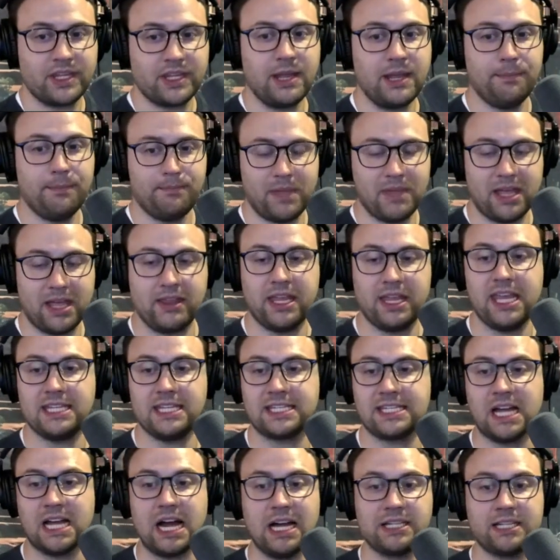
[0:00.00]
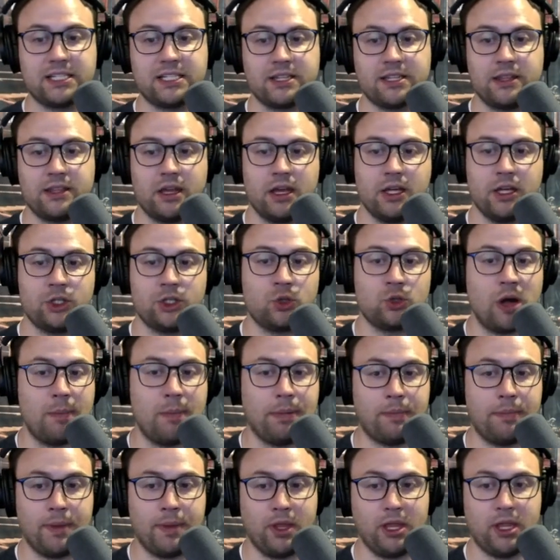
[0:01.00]
Yep, and he's got the drop
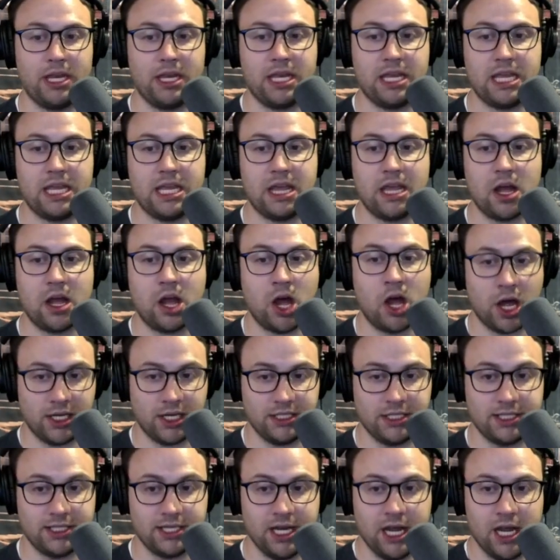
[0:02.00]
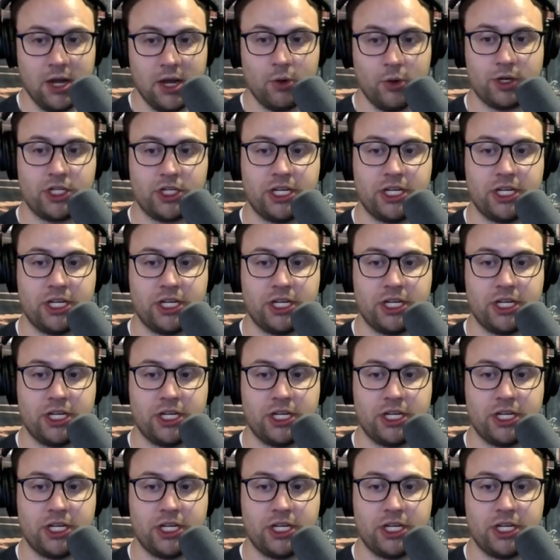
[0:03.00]
ability Hunt, which